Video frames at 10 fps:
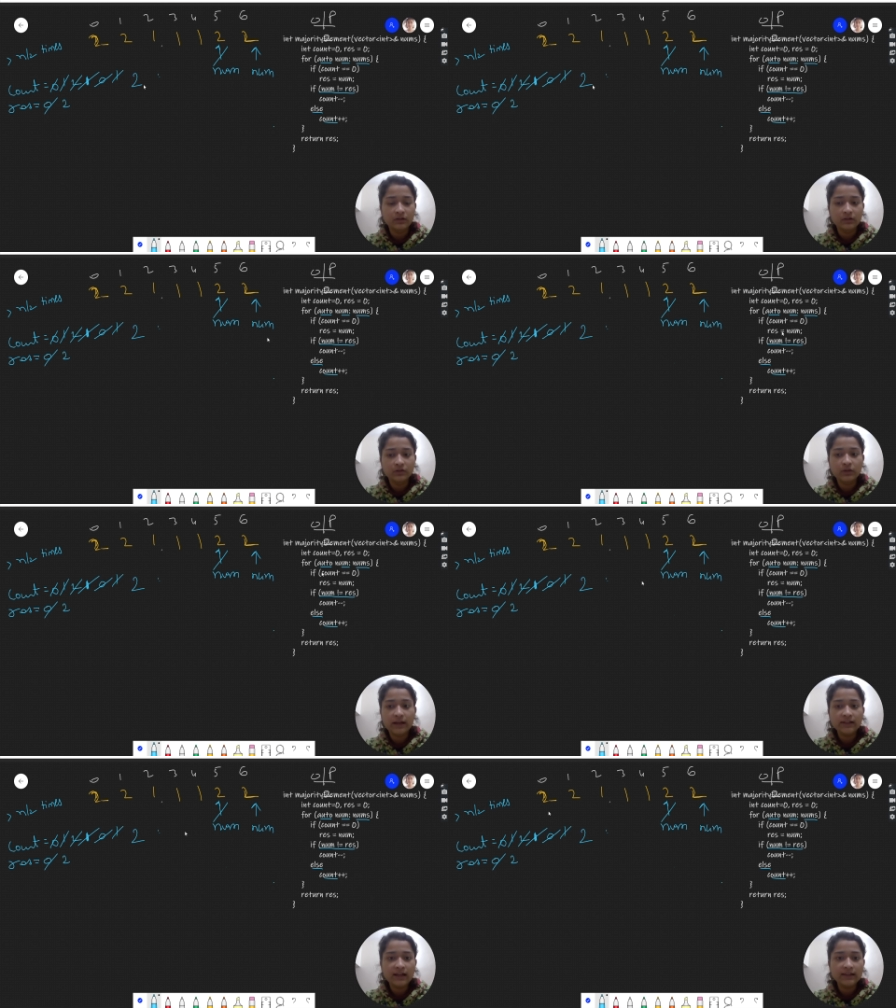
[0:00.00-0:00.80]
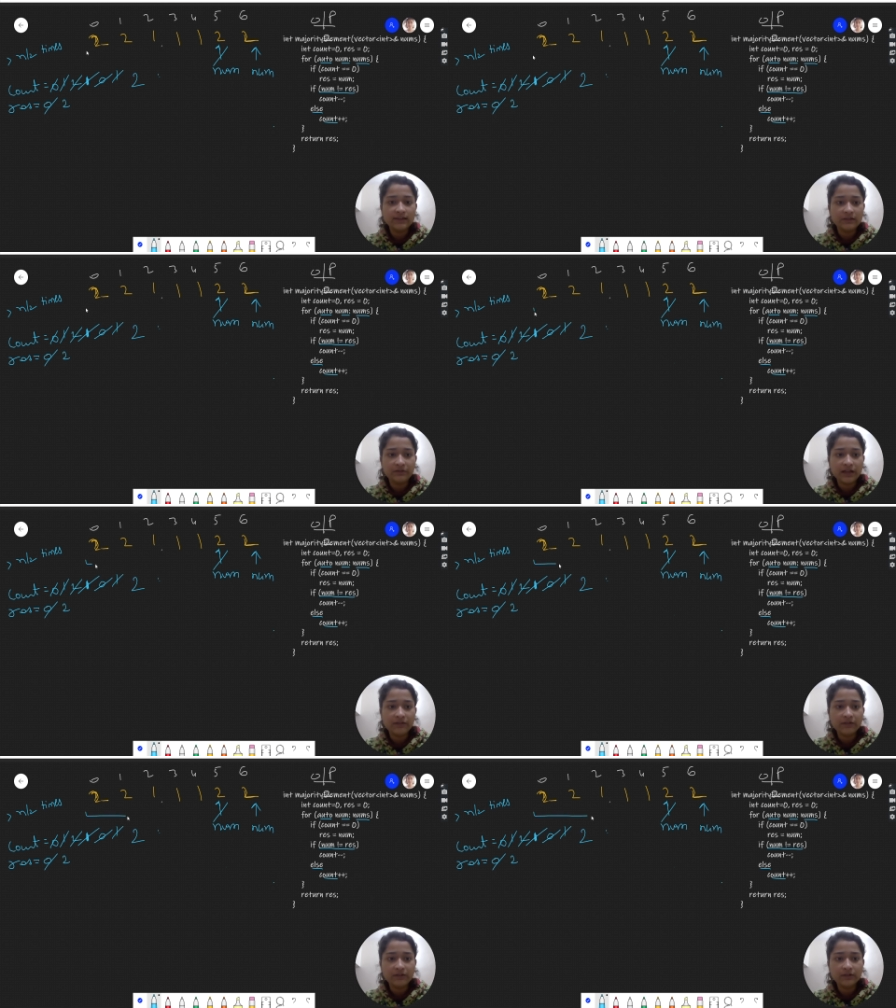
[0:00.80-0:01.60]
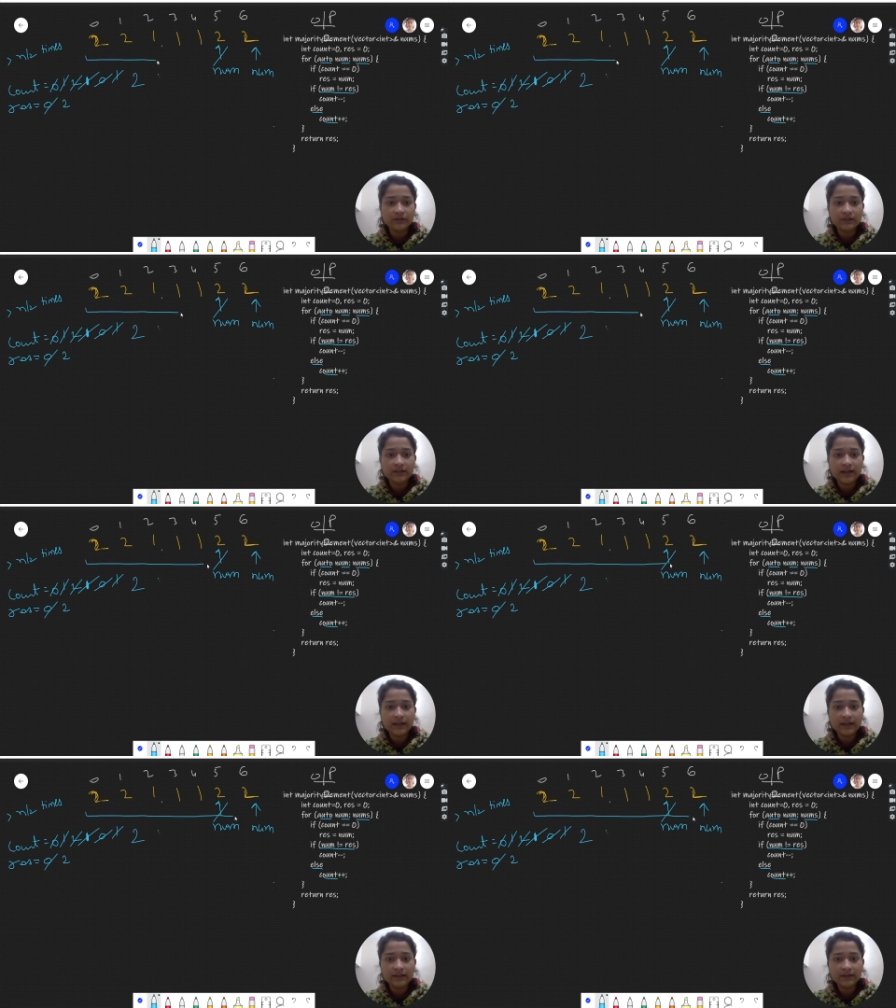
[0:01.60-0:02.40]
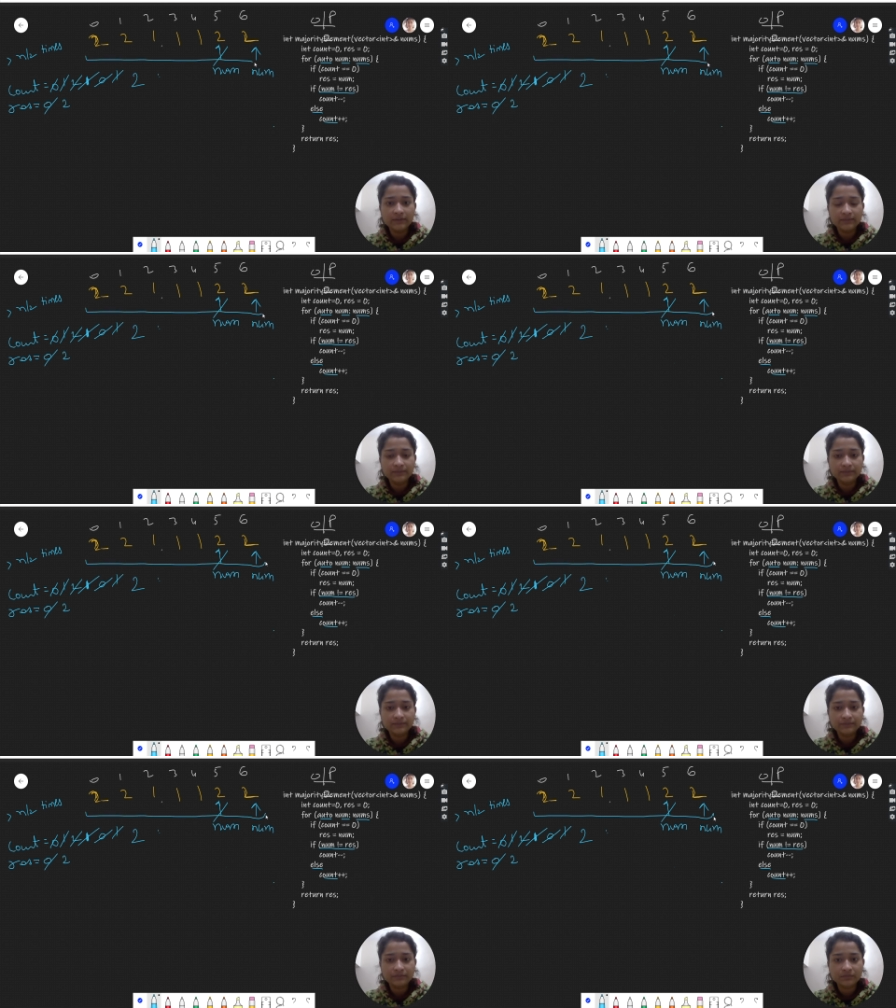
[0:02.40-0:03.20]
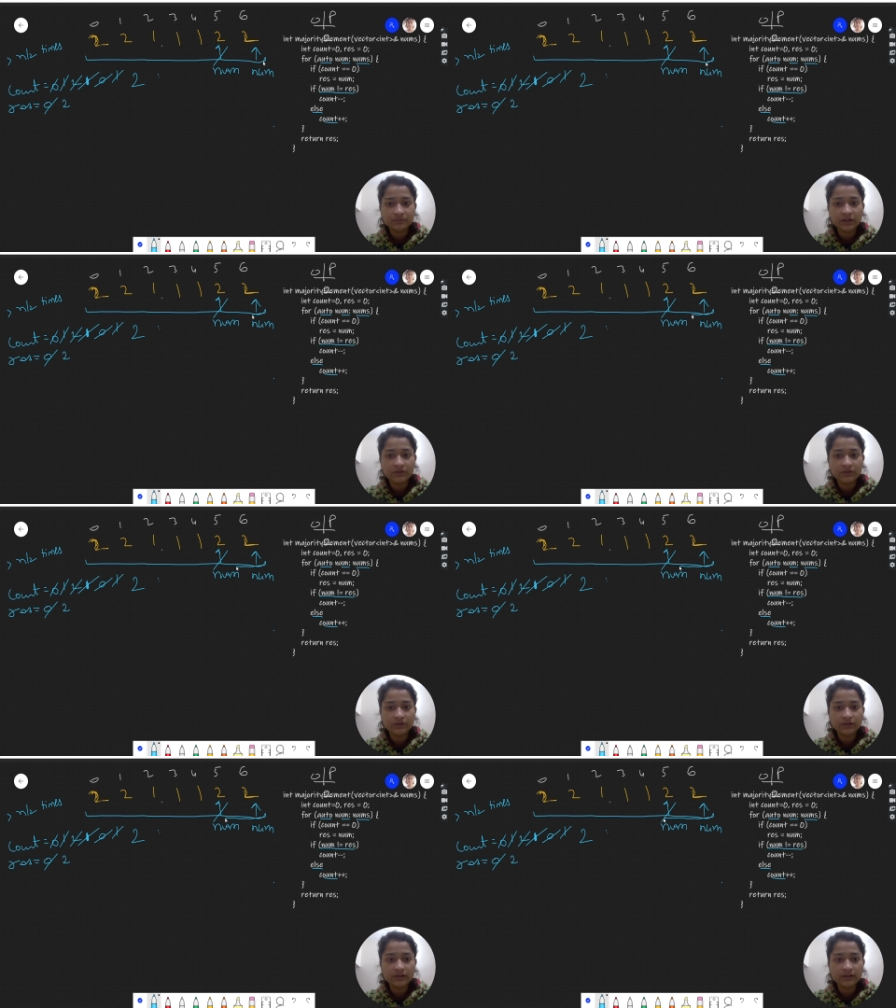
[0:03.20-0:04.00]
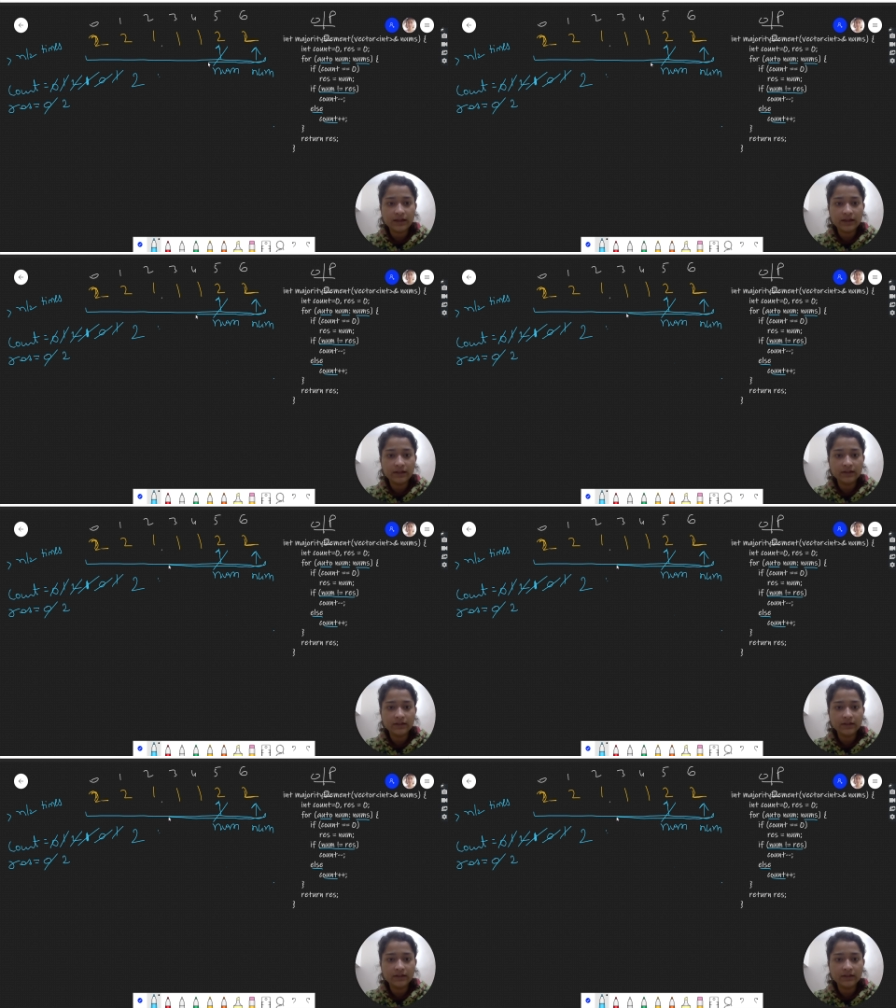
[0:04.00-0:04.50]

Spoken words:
So at last, see, we have traversed the entire array. We have traversed the entire array.